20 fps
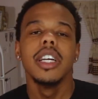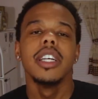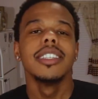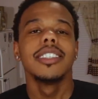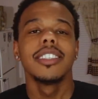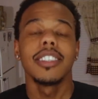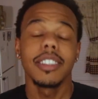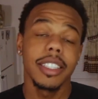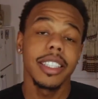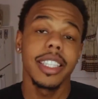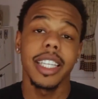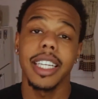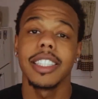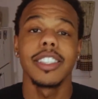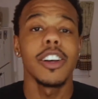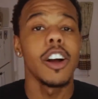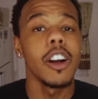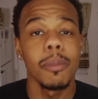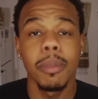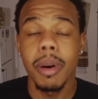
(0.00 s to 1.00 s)
certain
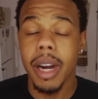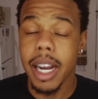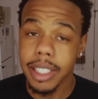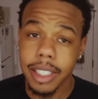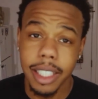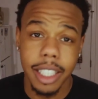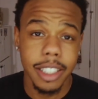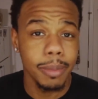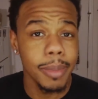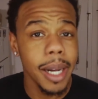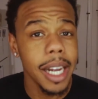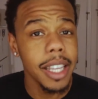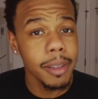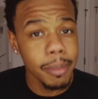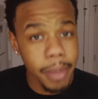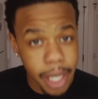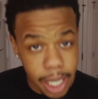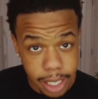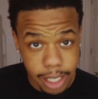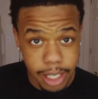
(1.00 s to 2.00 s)
things aren't processed by the
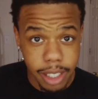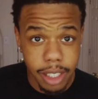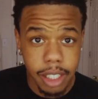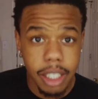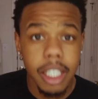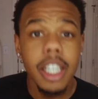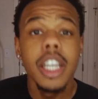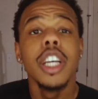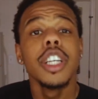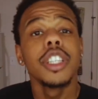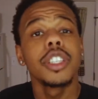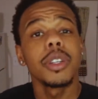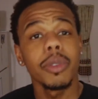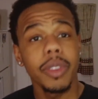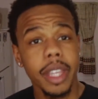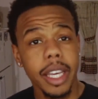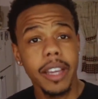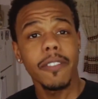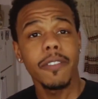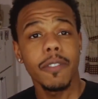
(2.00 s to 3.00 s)
body. So
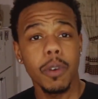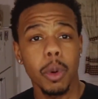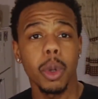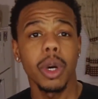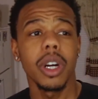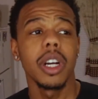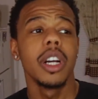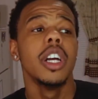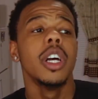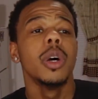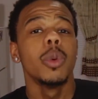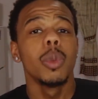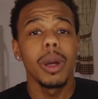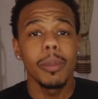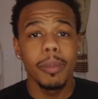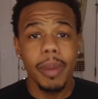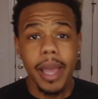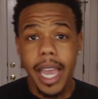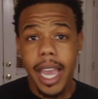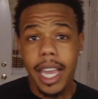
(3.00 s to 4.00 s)
therefore,
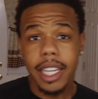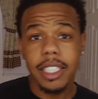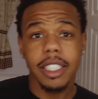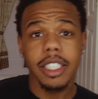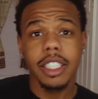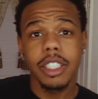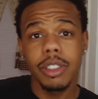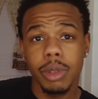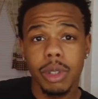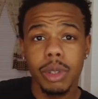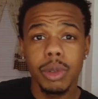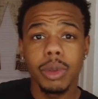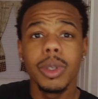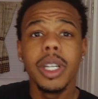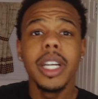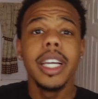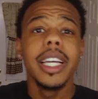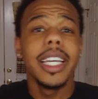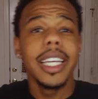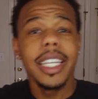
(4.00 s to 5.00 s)
what passes
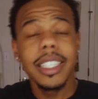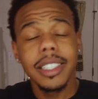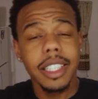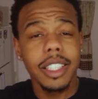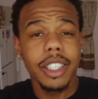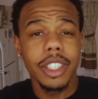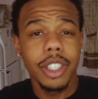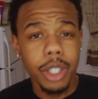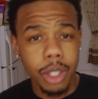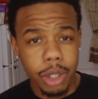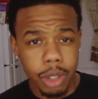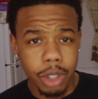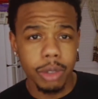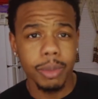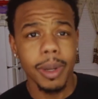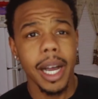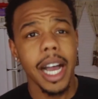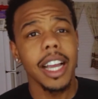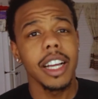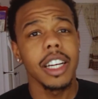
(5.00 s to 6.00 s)
through isn't
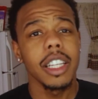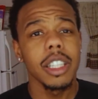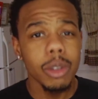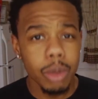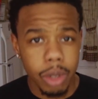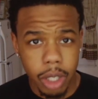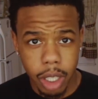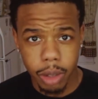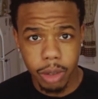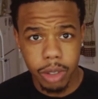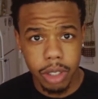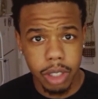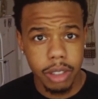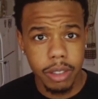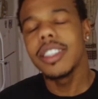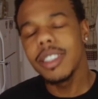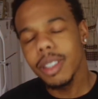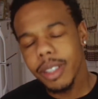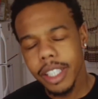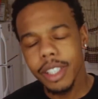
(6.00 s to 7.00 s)
used by glucose.
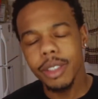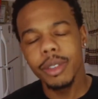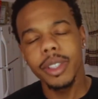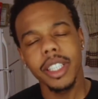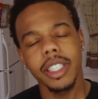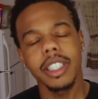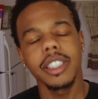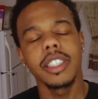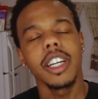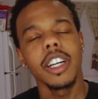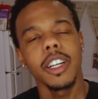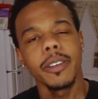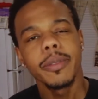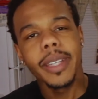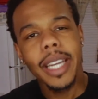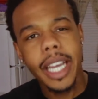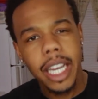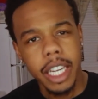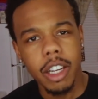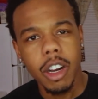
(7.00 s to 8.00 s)
So then you get the
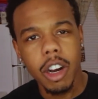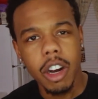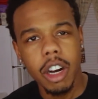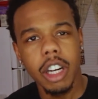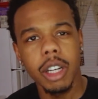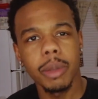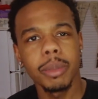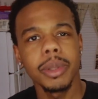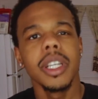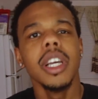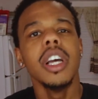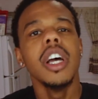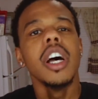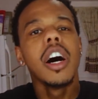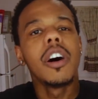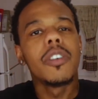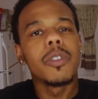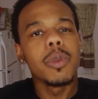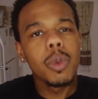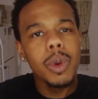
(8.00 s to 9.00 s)
term net carbs
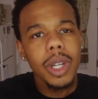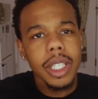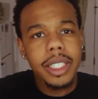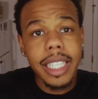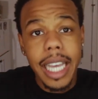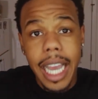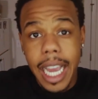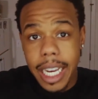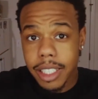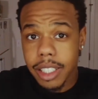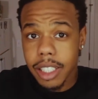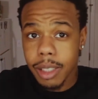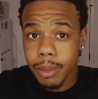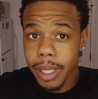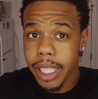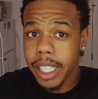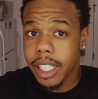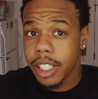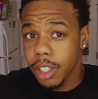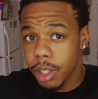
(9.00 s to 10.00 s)
of what's actually
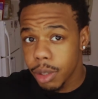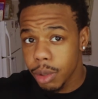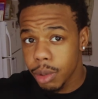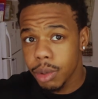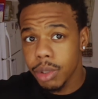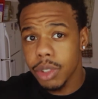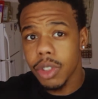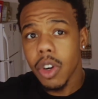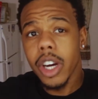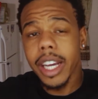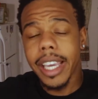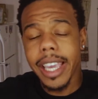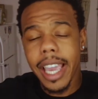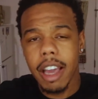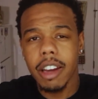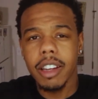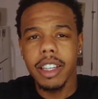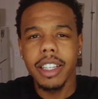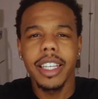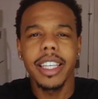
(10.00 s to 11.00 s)
being used or
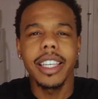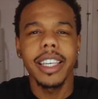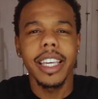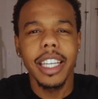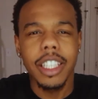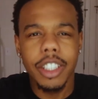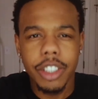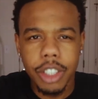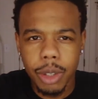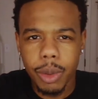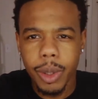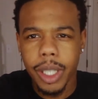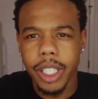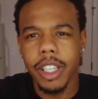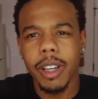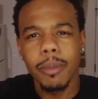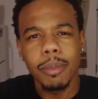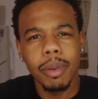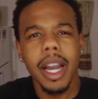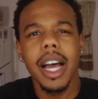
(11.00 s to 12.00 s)
counted against you
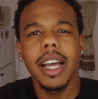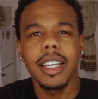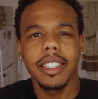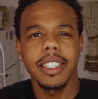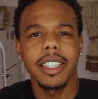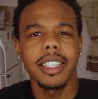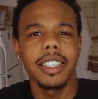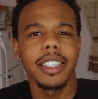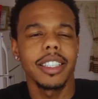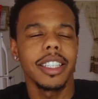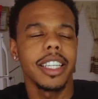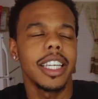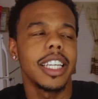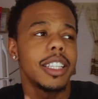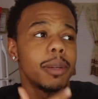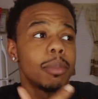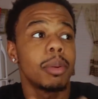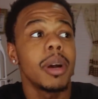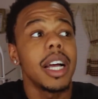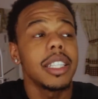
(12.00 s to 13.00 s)
in your process in, in,
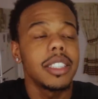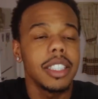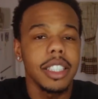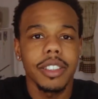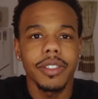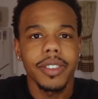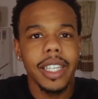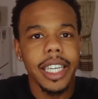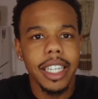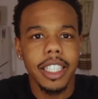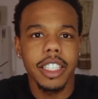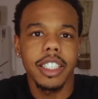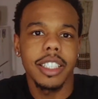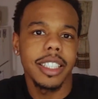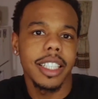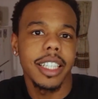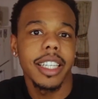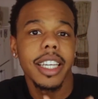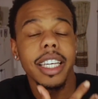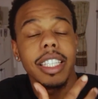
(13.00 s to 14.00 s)
the process of getting
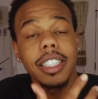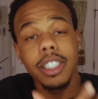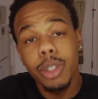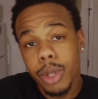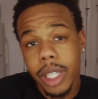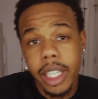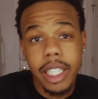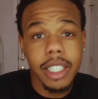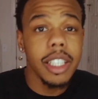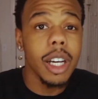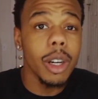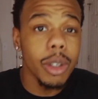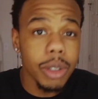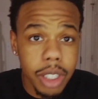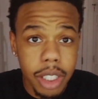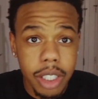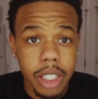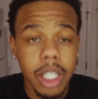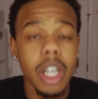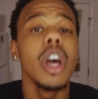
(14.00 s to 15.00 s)
into, into
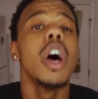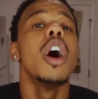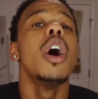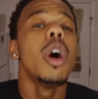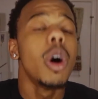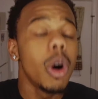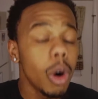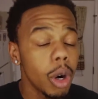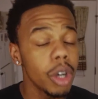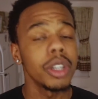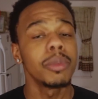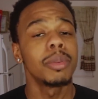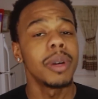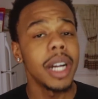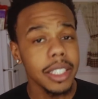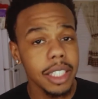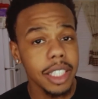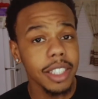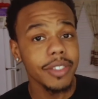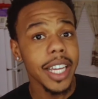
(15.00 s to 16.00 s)
ketosis or the
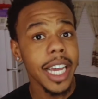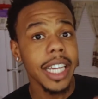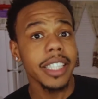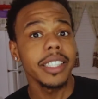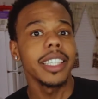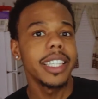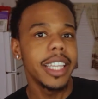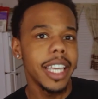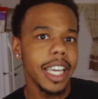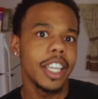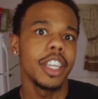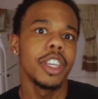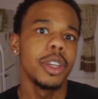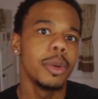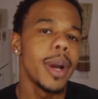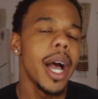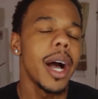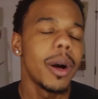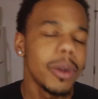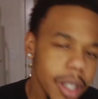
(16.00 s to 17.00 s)
process of actually kicking
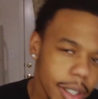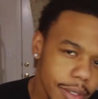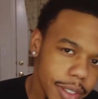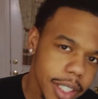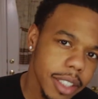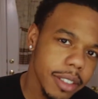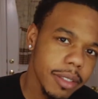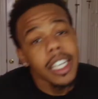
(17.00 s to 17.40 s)
you out of it.